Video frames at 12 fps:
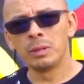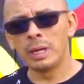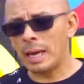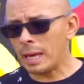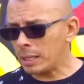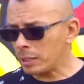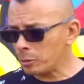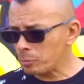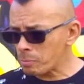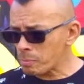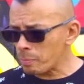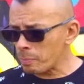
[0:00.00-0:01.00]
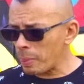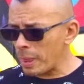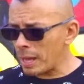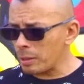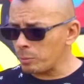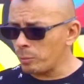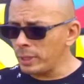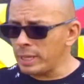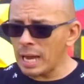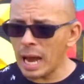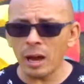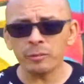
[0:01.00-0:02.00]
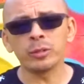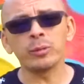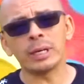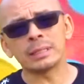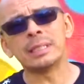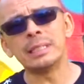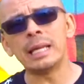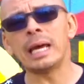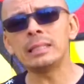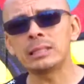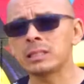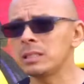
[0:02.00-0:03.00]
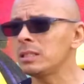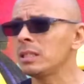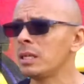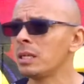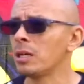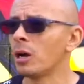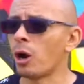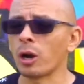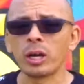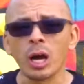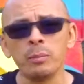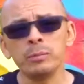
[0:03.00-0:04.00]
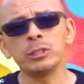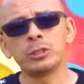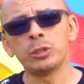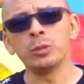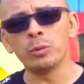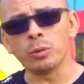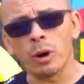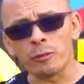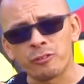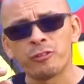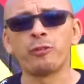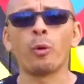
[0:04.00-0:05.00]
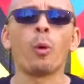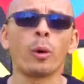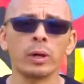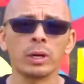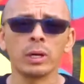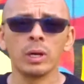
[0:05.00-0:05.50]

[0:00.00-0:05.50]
And we have to, as a nation, are coming to a fork.